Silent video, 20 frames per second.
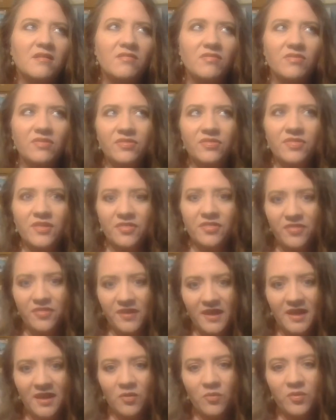the
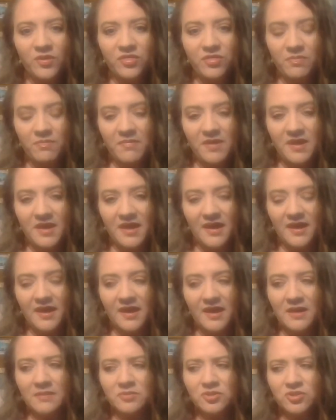thing with me,
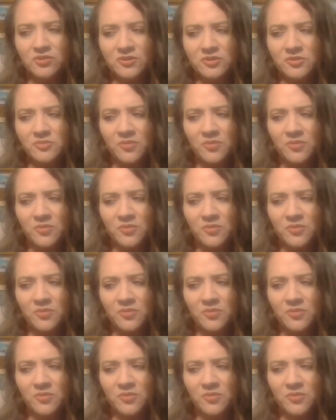and I'm sure it's